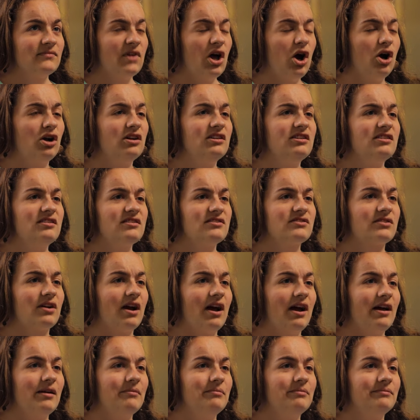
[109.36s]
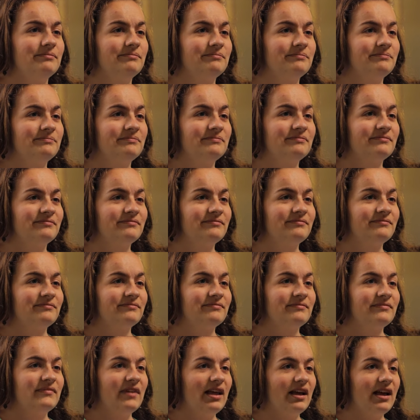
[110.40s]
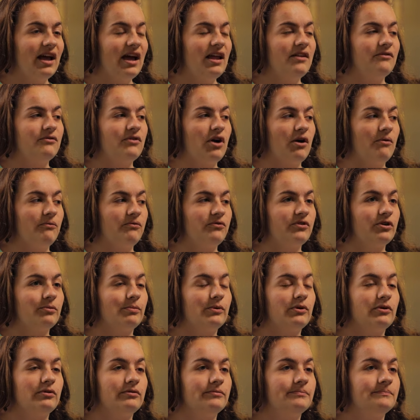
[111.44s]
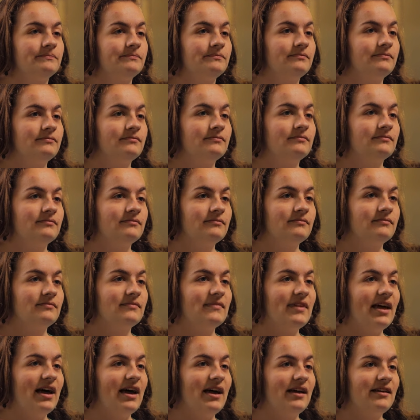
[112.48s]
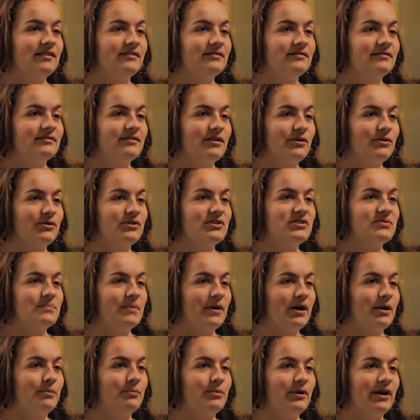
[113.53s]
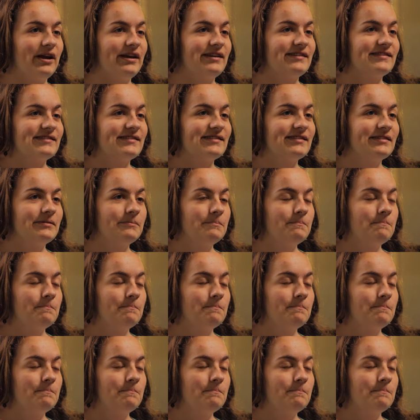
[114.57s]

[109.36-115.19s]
hard to describe, that kind of comfortable that the Holy Spirit brings